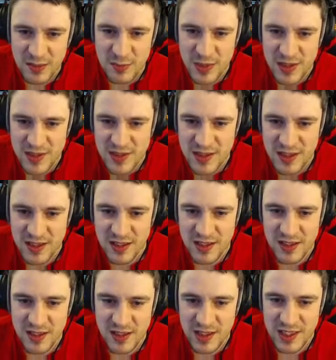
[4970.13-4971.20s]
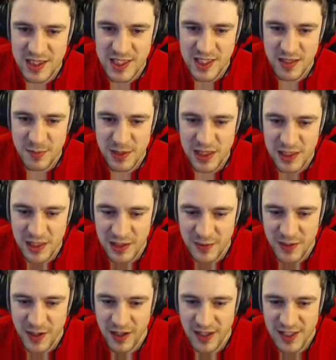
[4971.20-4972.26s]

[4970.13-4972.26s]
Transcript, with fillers: but he didn't immediately fire.